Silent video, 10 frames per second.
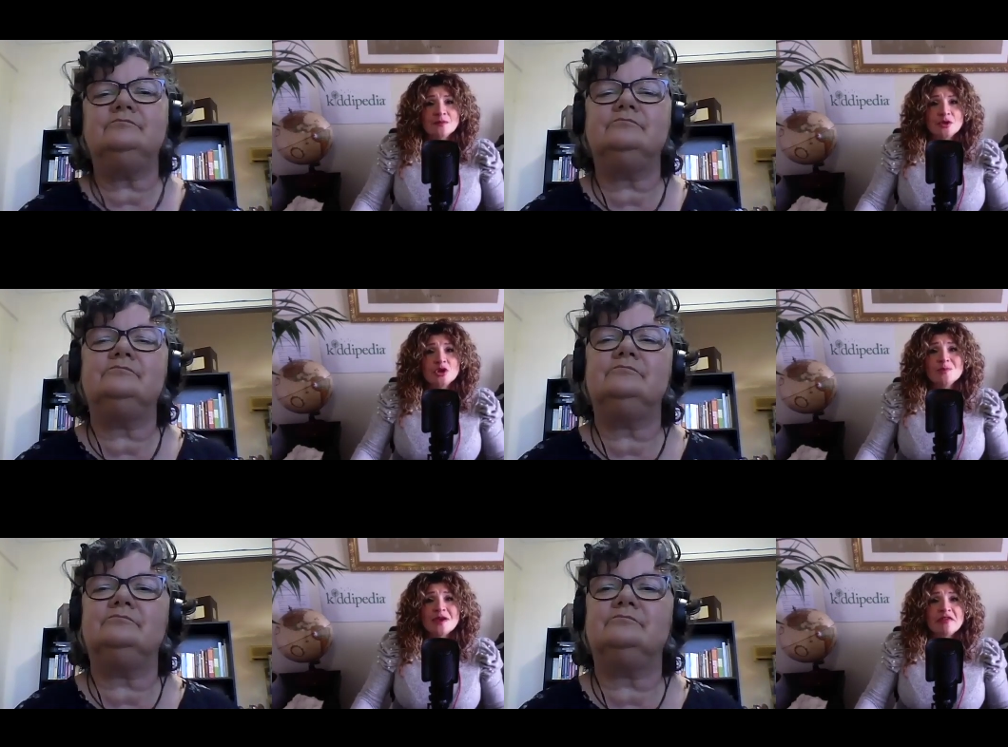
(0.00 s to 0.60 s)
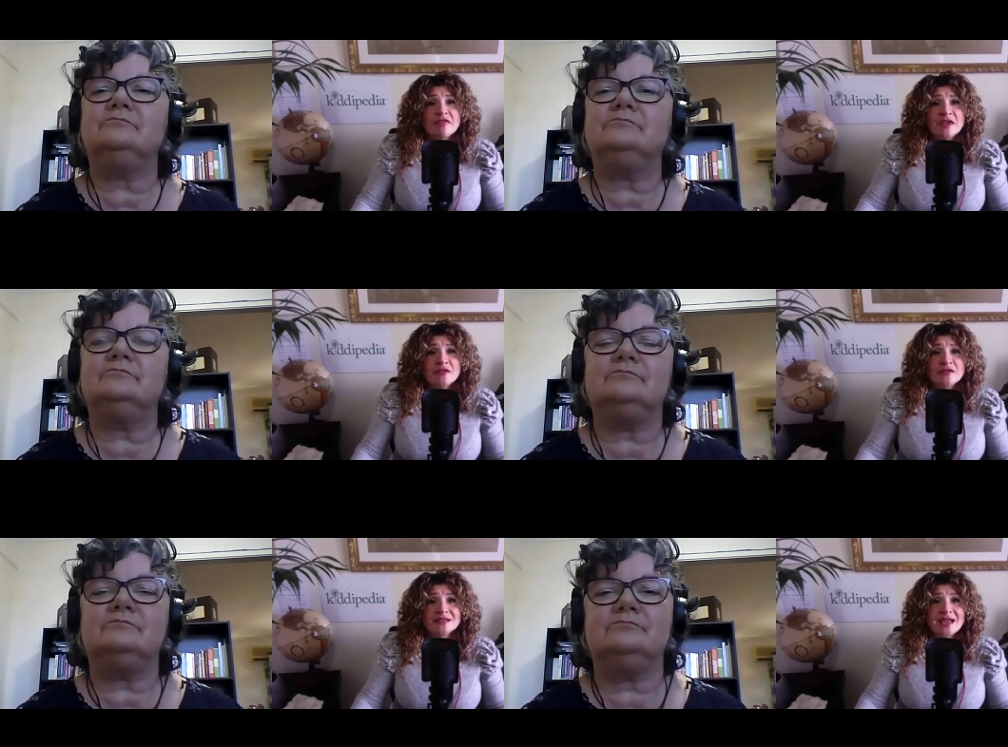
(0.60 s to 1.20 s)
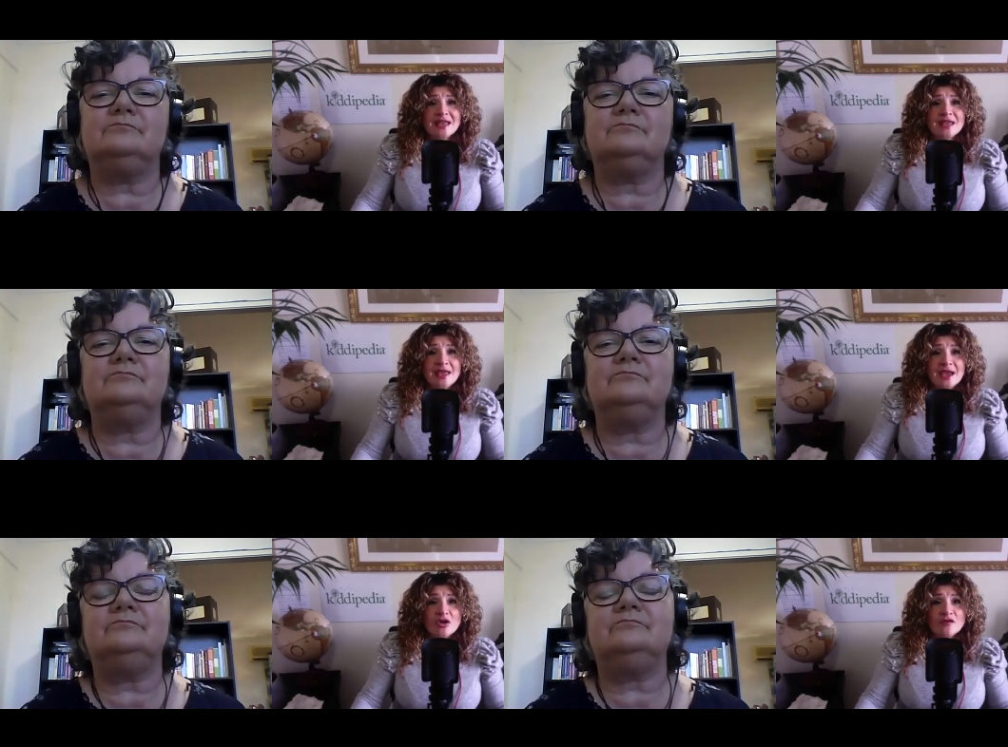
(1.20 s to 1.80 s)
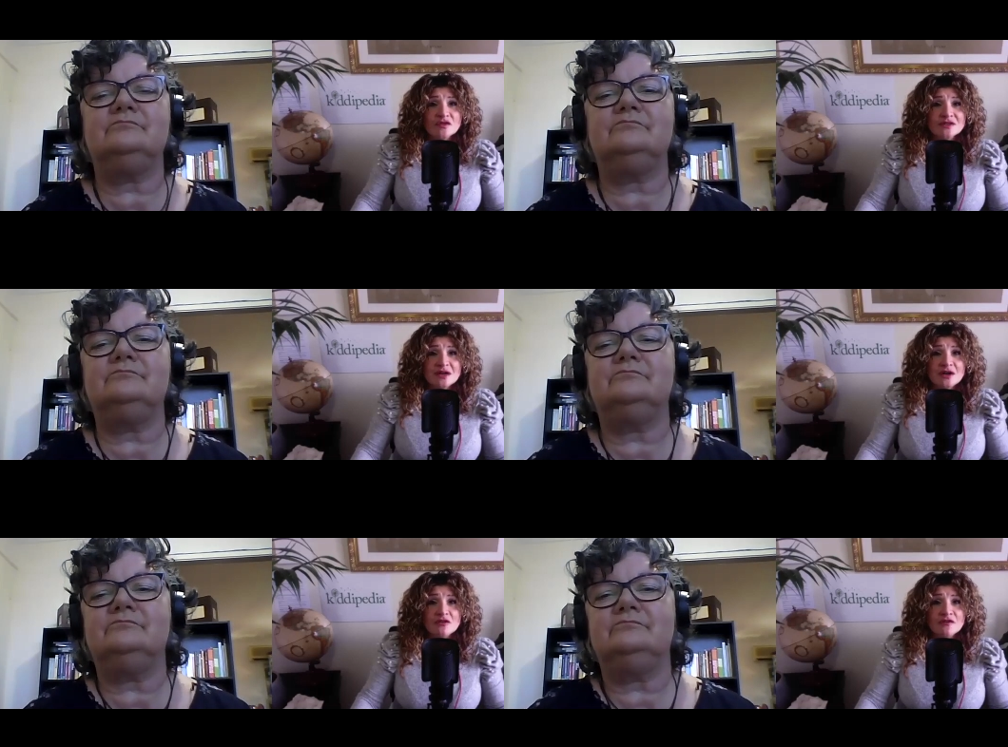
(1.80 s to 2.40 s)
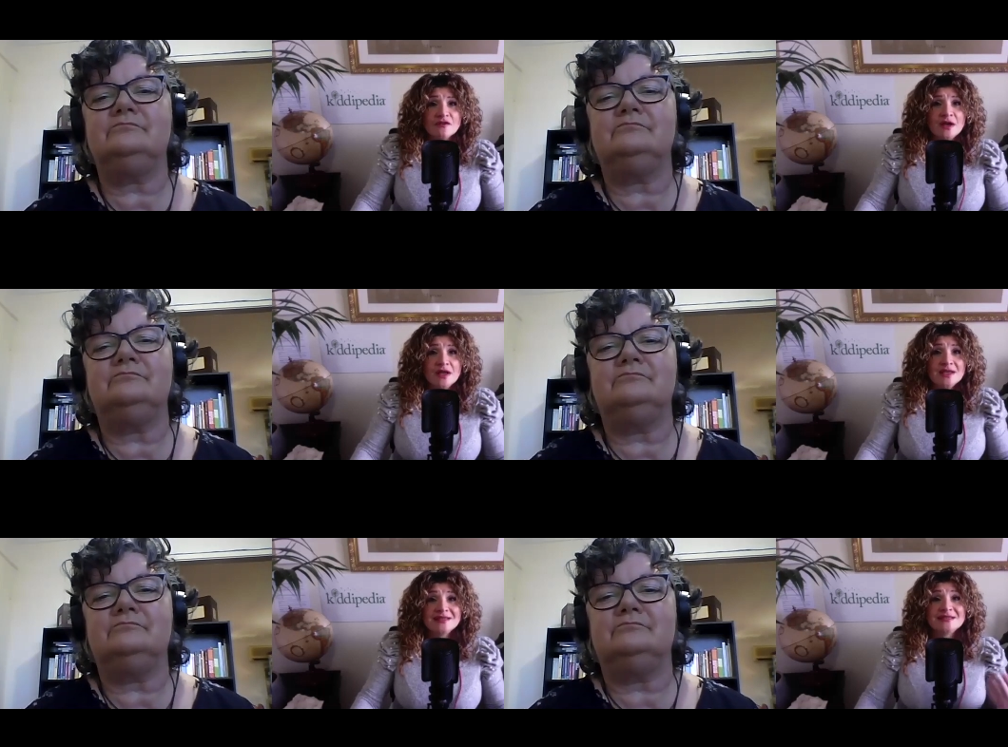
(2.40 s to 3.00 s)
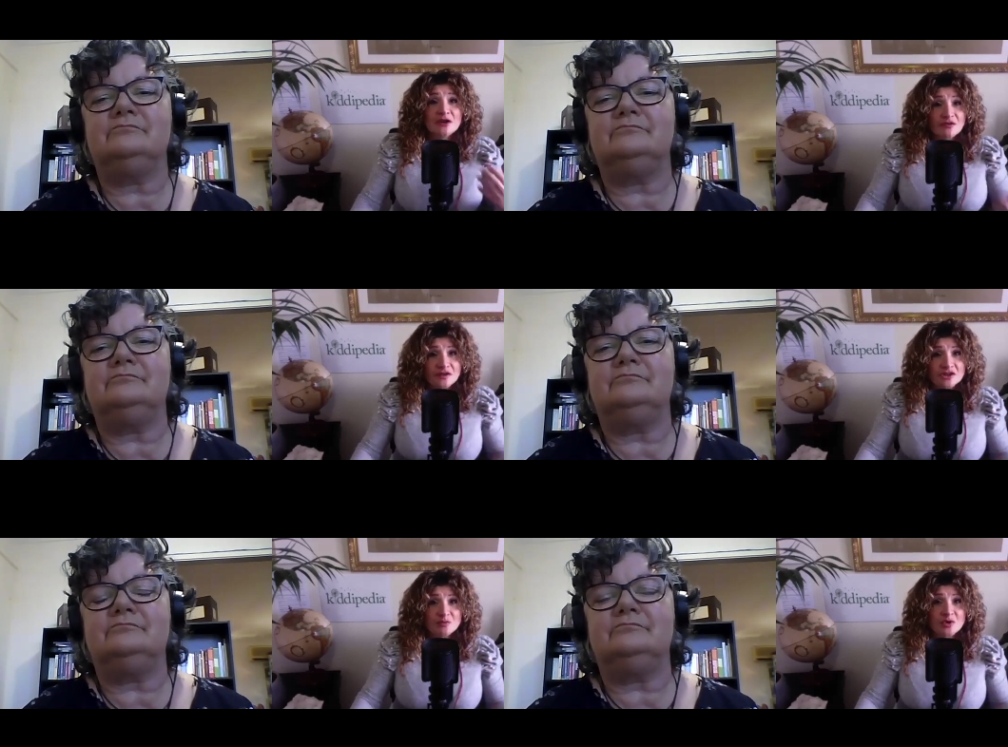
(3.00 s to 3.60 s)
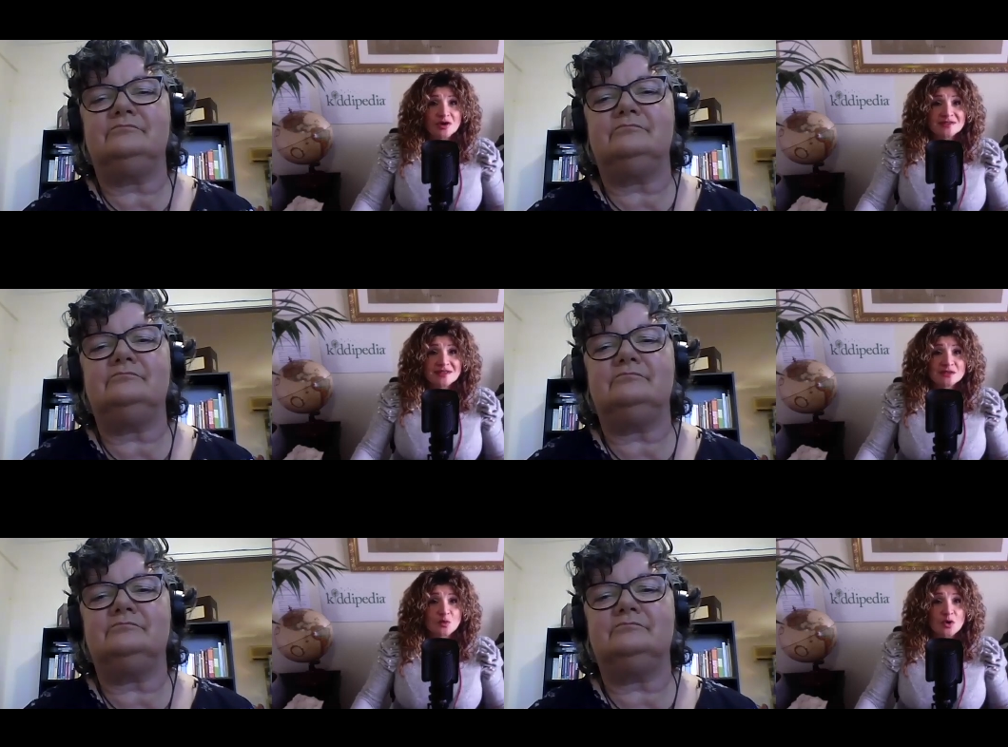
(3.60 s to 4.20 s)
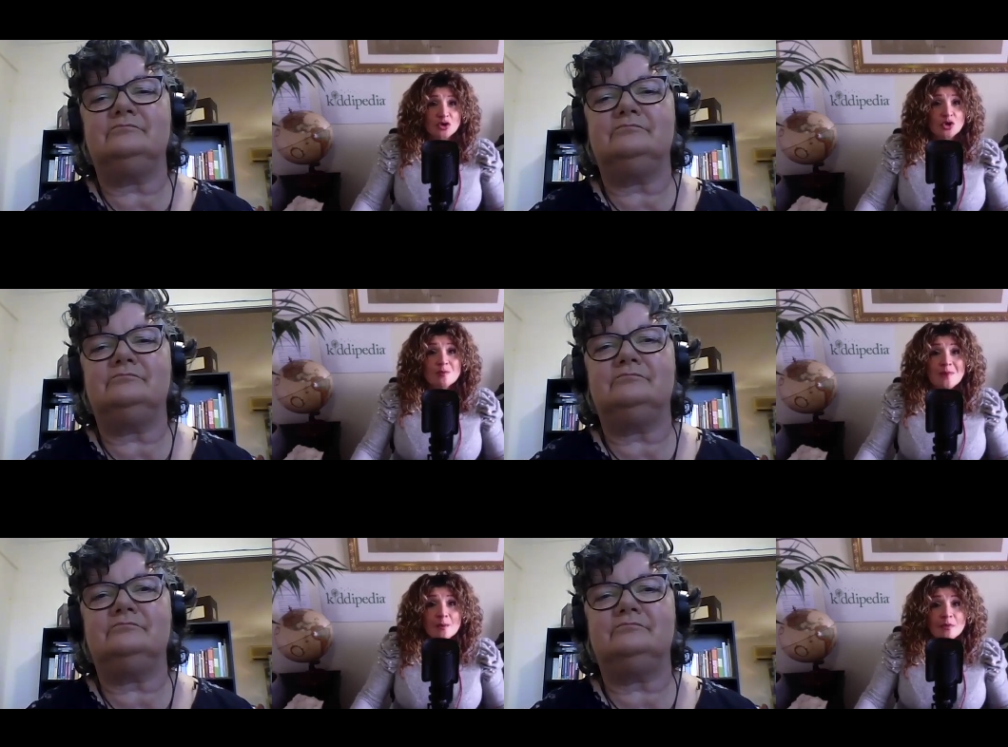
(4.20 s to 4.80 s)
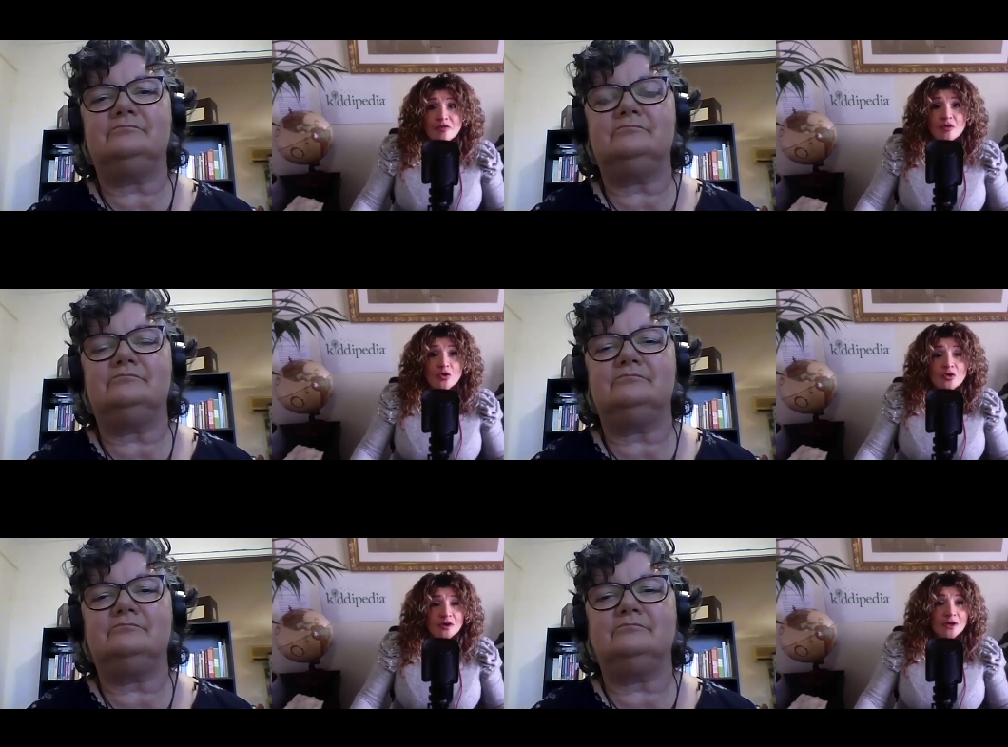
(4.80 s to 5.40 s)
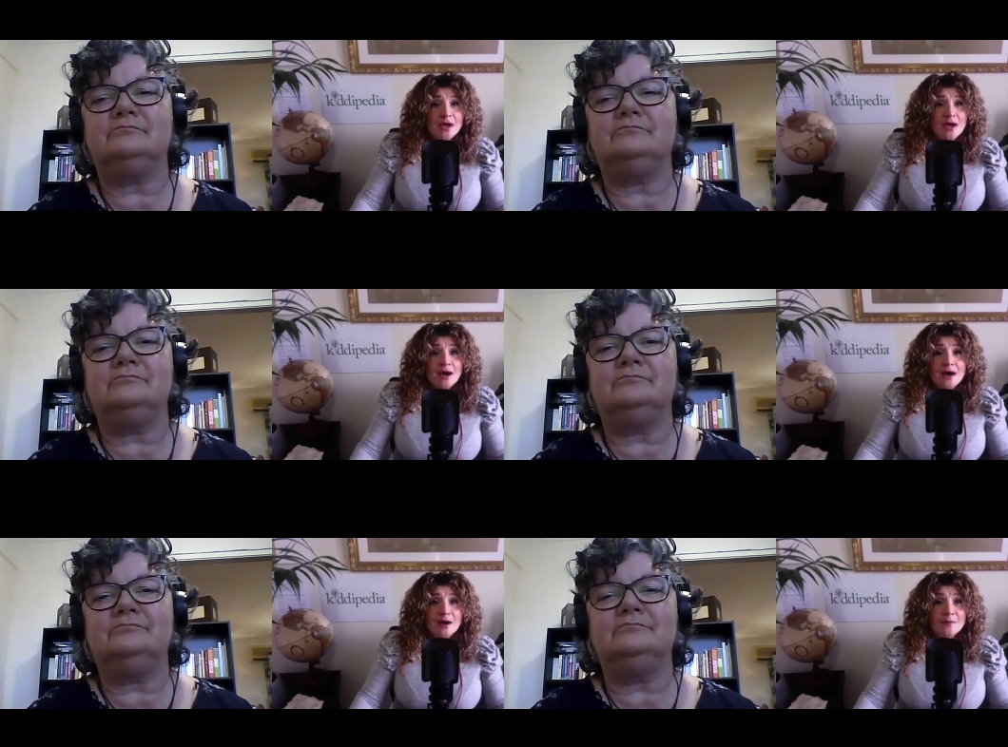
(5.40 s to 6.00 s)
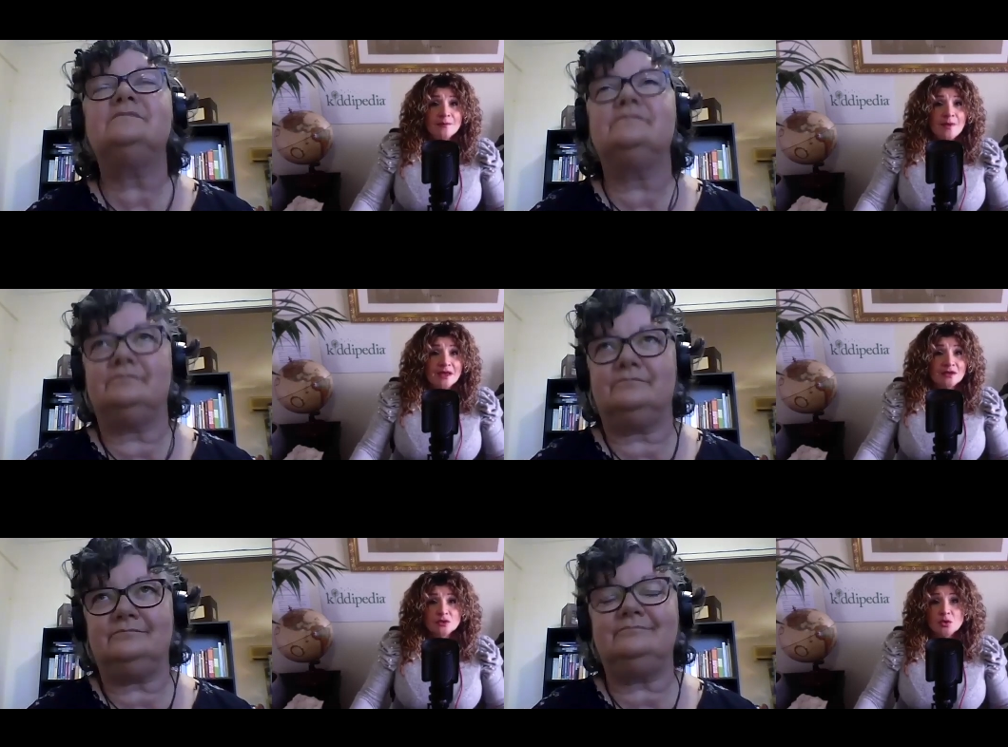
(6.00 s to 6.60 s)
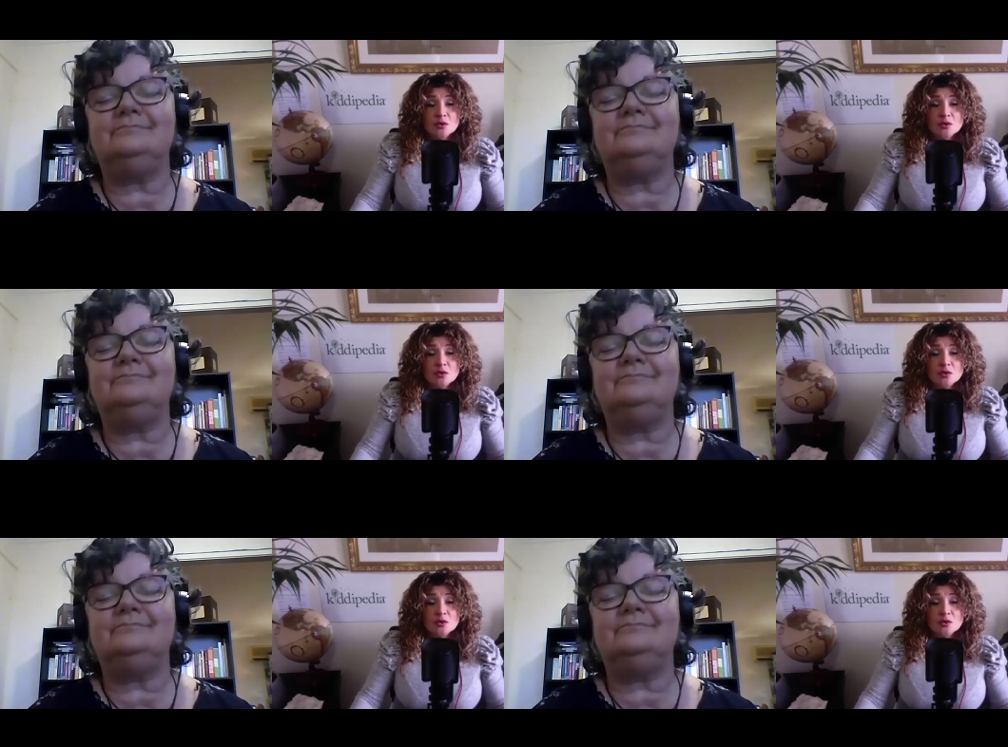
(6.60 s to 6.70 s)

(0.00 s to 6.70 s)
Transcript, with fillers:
Speaker 1: that you may think that taking care of yourself is selfish because that's what your mum thought, um, mm-hmm. and or